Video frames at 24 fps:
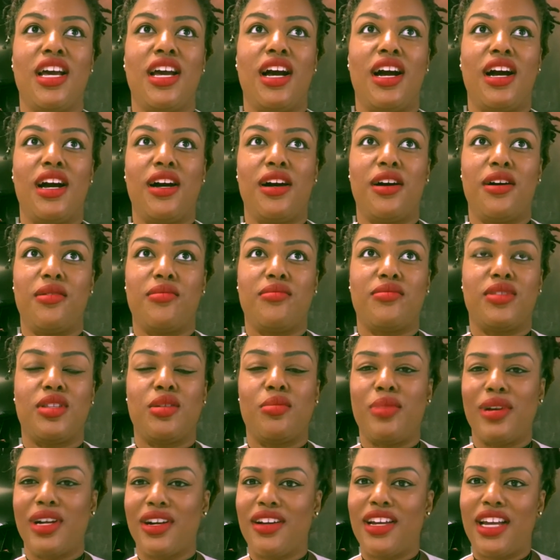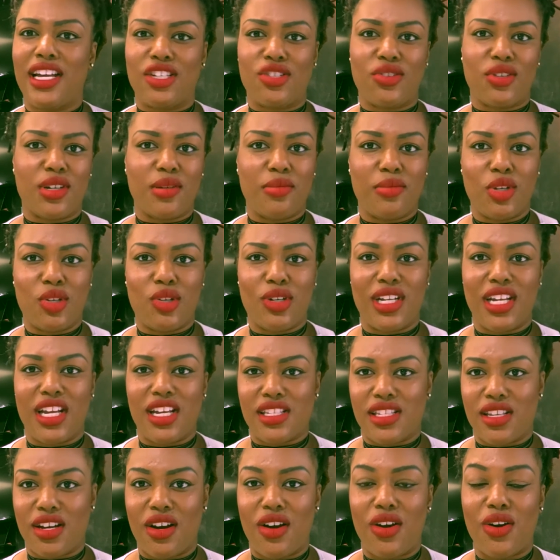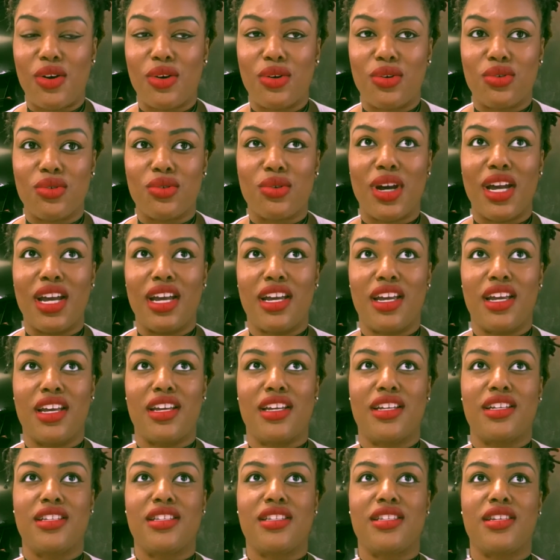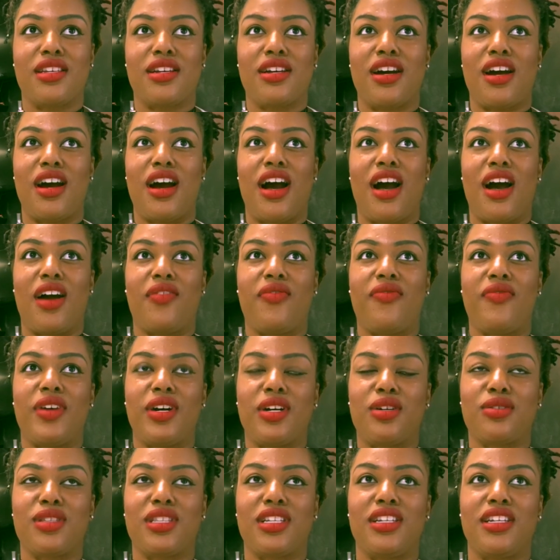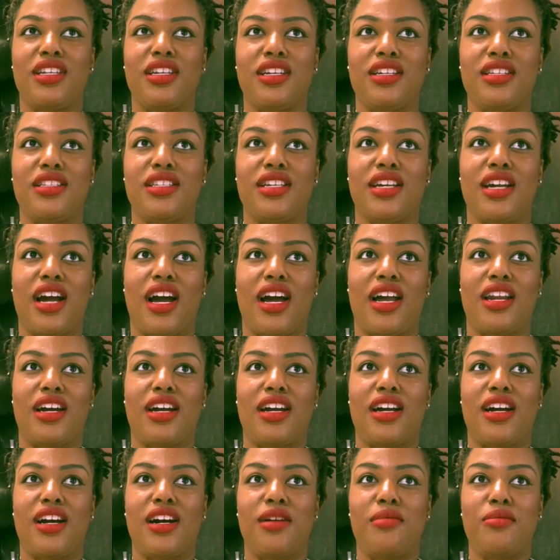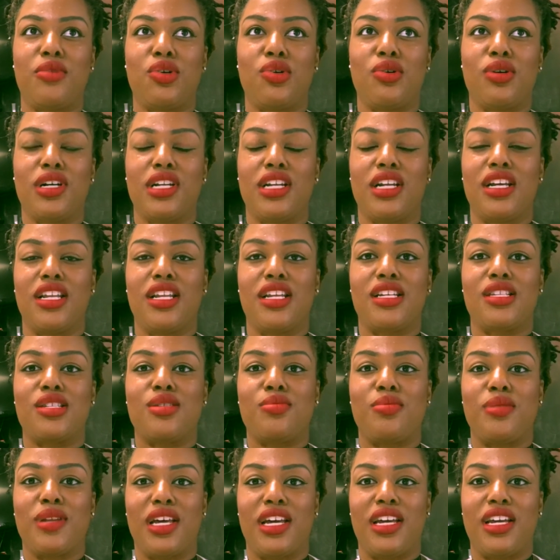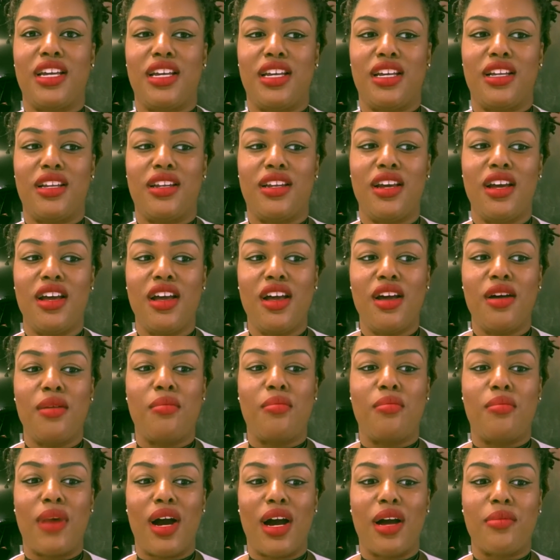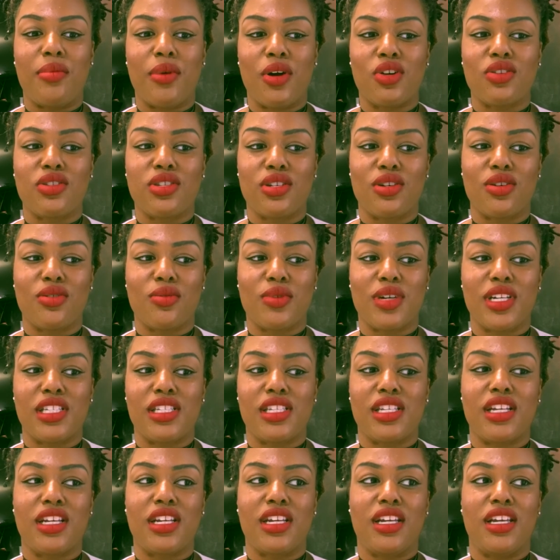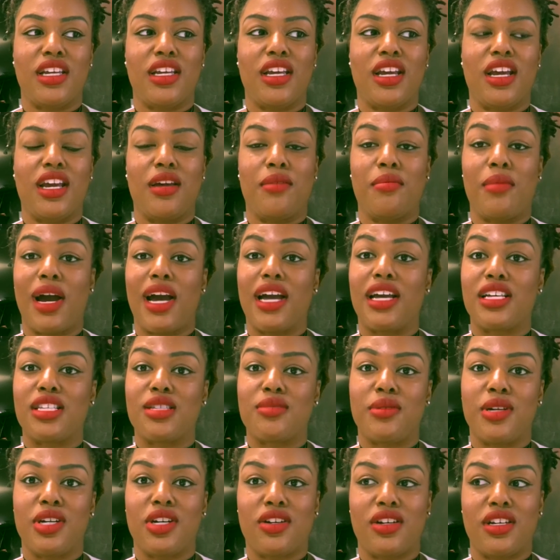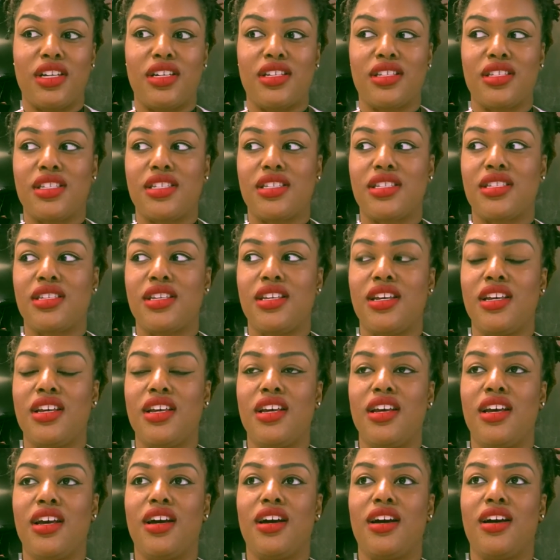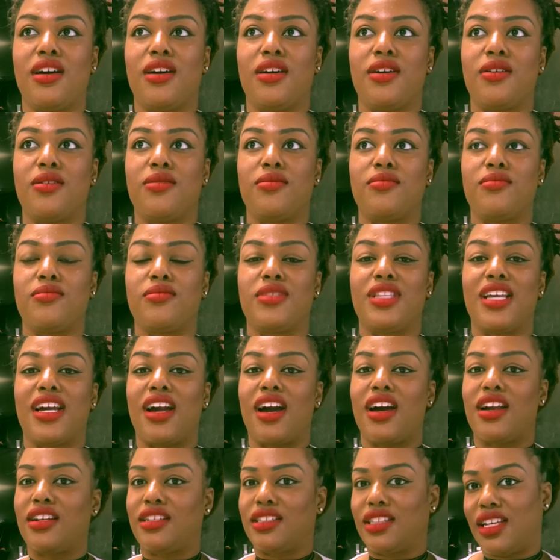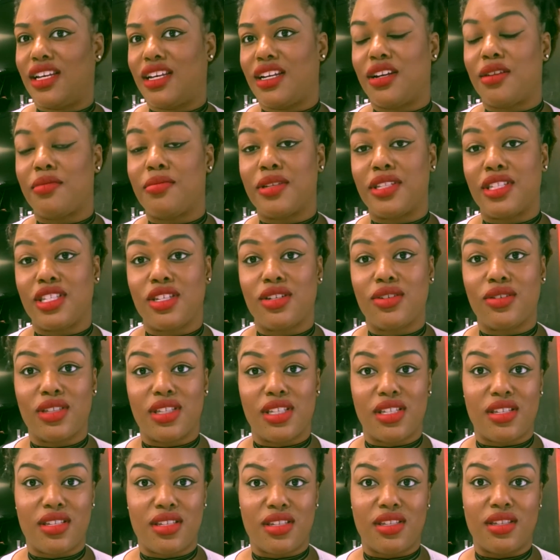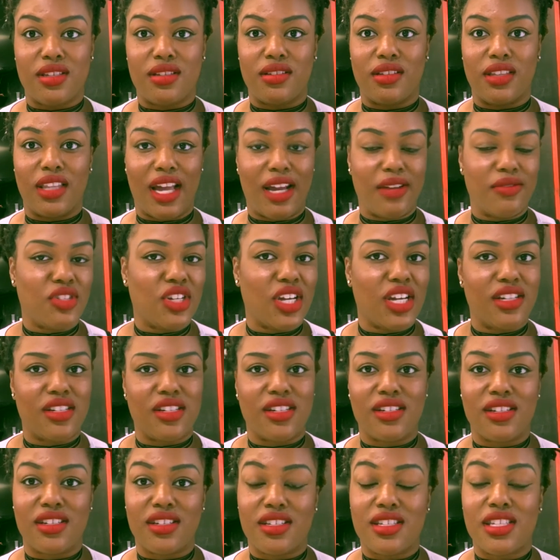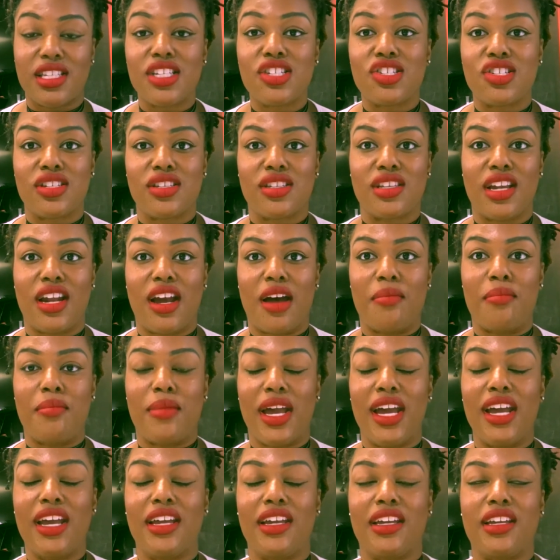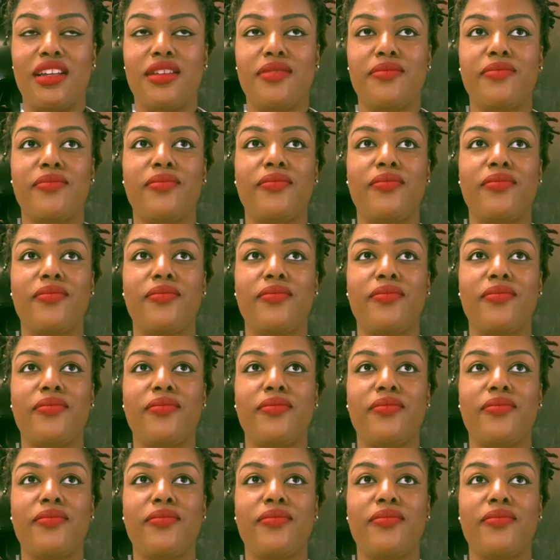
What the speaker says: the bariatric community as a whole. And I felt the need to kind of come on and explain my personal reasoning and my experience that kind of led up until this life-changing decision that I made.